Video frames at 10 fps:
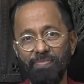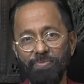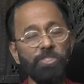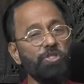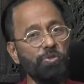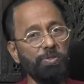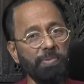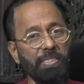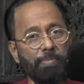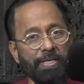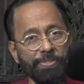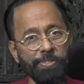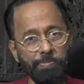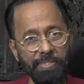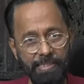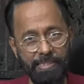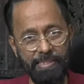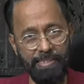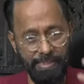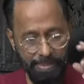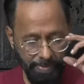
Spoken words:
this could have been a masterpiece.